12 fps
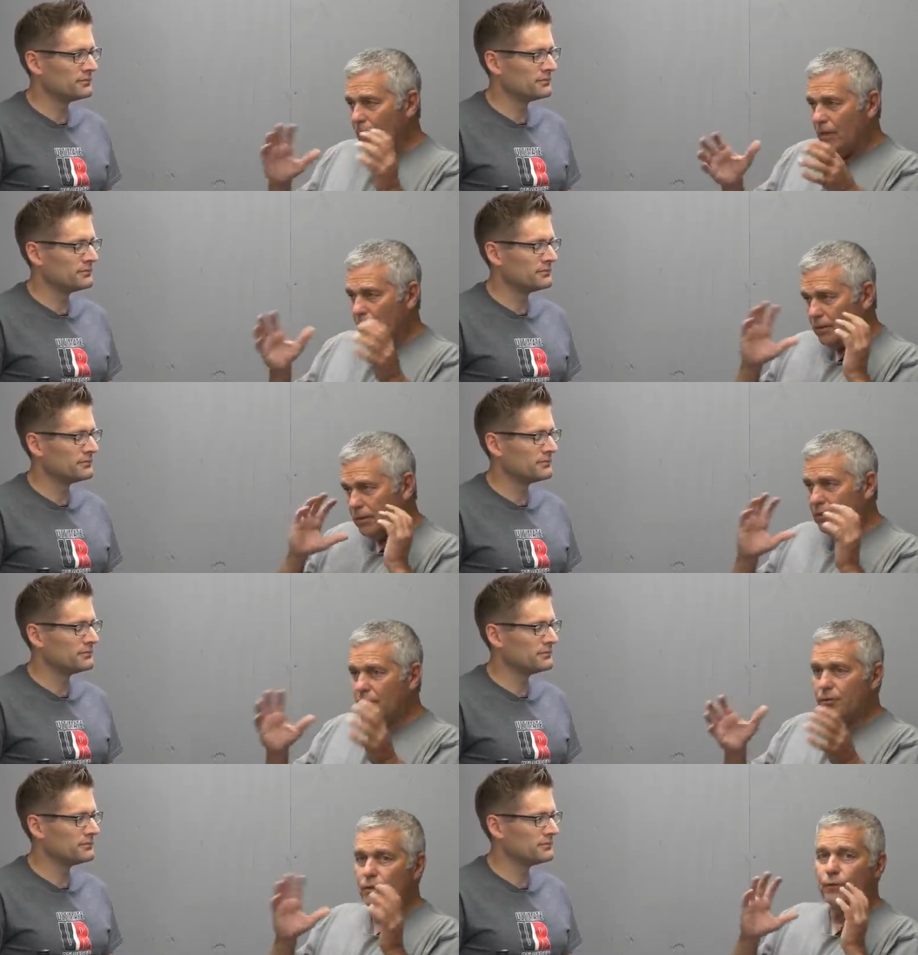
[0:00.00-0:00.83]
Speaker 1: Uh, it just
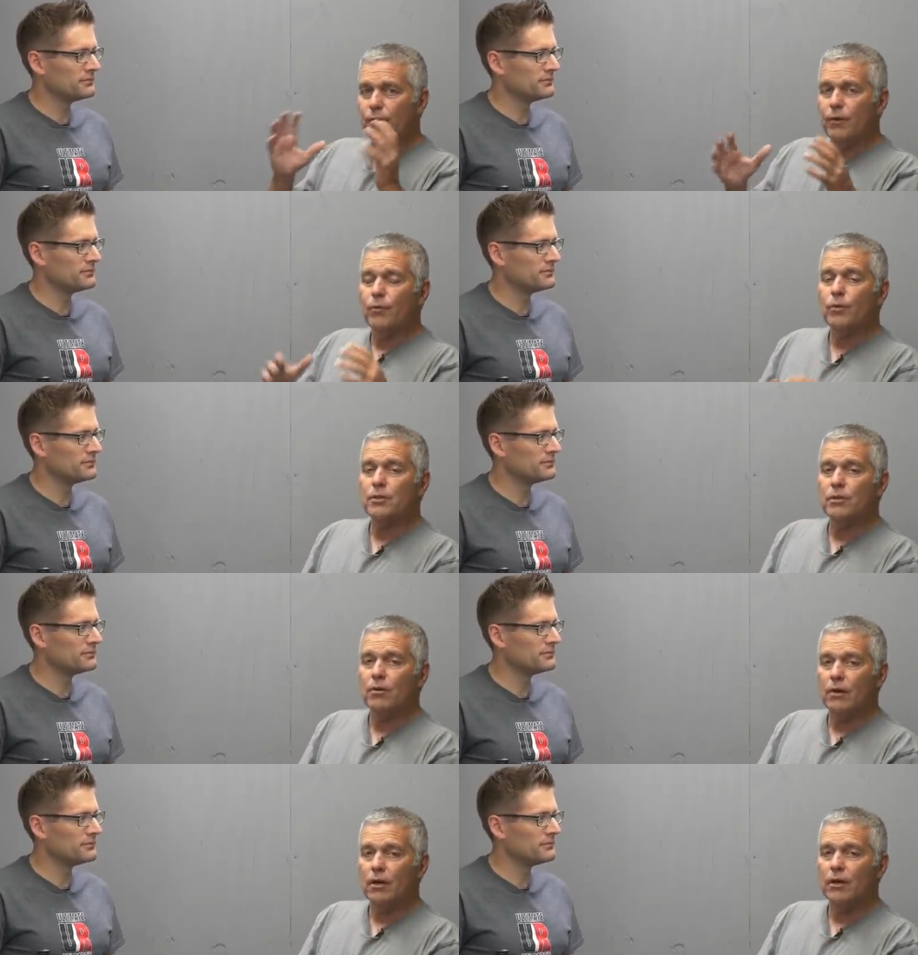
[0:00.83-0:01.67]
gives you a feel for what's
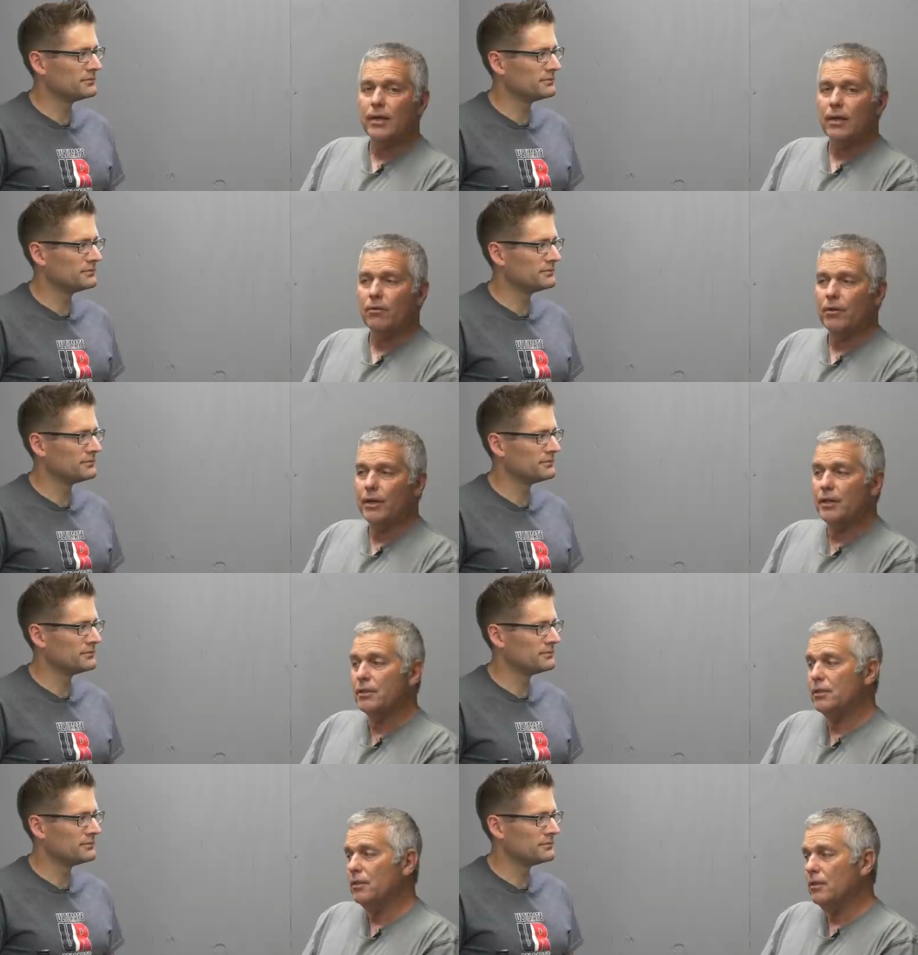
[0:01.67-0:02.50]
going on
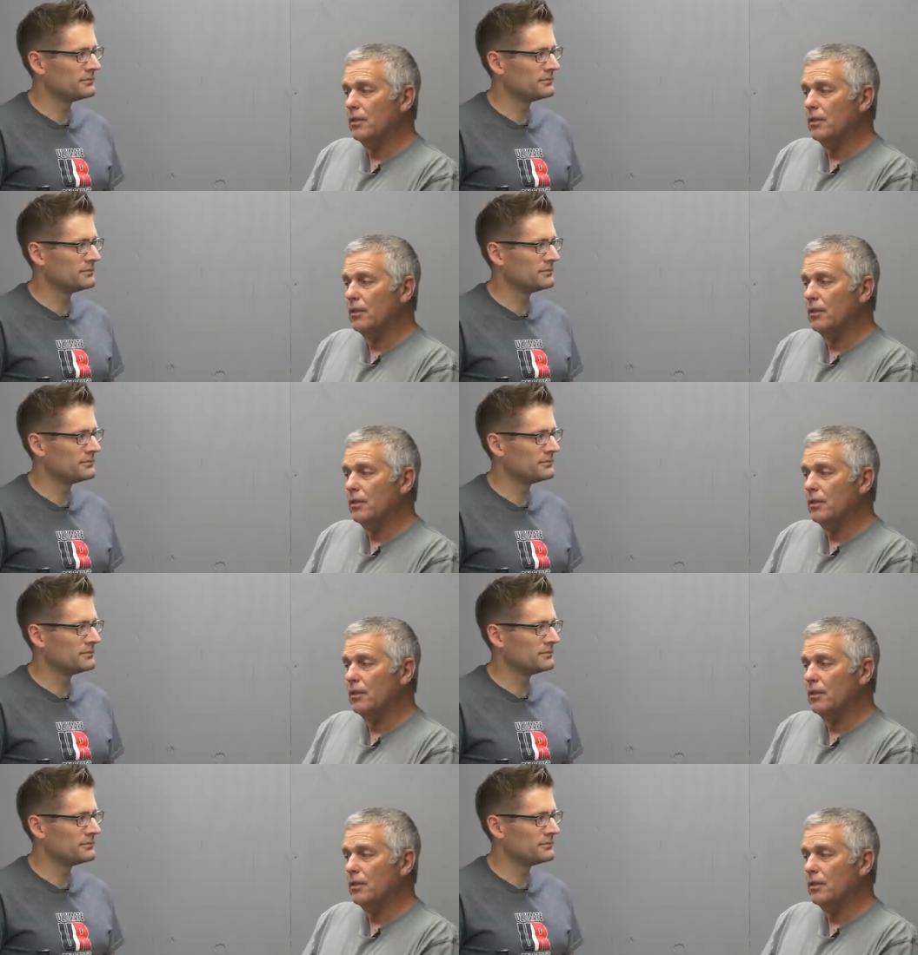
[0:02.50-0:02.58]
downrange.